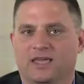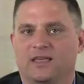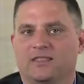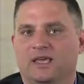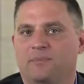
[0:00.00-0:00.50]

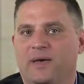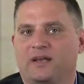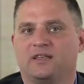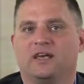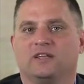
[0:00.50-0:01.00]
Again, think
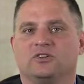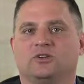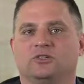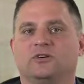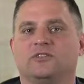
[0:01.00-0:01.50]
back to that
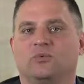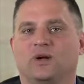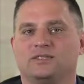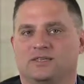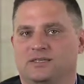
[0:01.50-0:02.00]
adult learner that
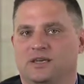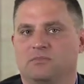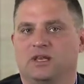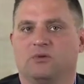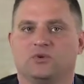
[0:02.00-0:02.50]
wants to see
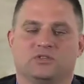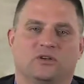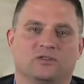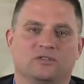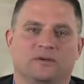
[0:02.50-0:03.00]
immediate
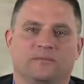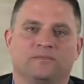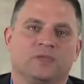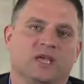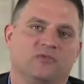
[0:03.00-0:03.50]
results.
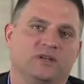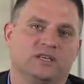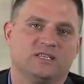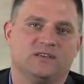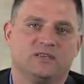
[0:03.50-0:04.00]
If we
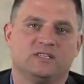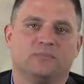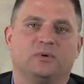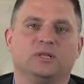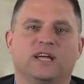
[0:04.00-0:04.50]
just give a
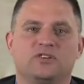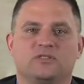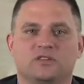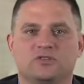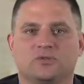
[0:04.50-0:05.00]
simple
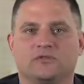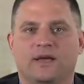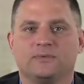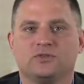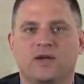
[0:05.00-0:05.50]
lecture that's sort of
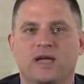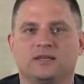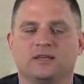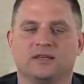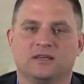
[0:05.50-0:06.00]

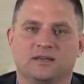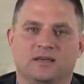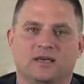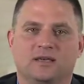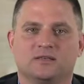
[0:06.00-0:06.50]
abstract,
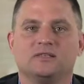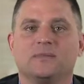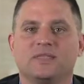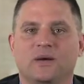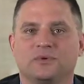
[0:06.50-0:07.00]

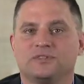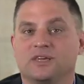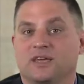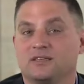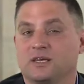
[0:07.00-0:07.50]
some of that will
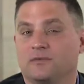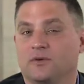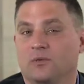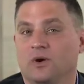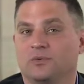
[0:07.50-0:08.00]
stick and some of
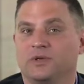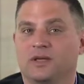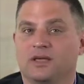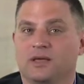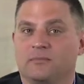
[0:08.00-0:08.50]
it won't.
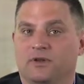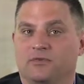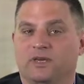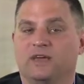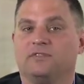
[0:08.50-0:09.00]
But
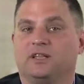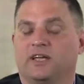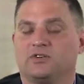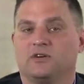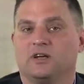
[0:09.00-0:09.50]
if we give the
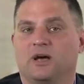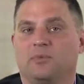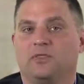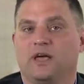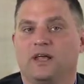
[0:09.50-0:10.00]
lecture and
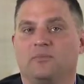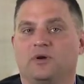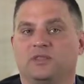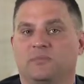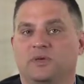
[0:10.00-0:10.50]
couple that up
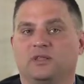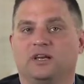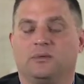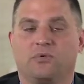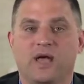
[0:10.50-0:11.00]
with the
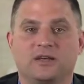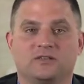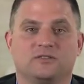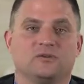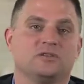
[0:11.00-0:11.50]
ability to
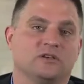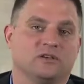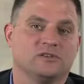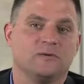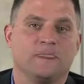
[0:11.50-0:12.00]
practice those
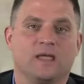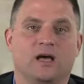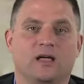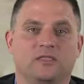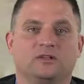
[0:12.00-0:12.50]
skills,
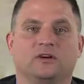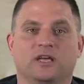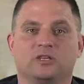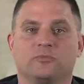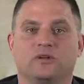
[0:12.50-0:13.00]
the
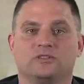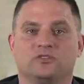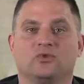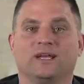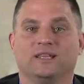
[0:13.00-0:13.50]
learning experience is
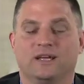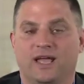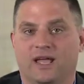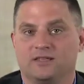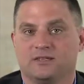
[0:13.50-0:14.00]
greatly
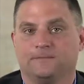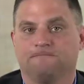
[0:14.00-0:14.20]
enhanced.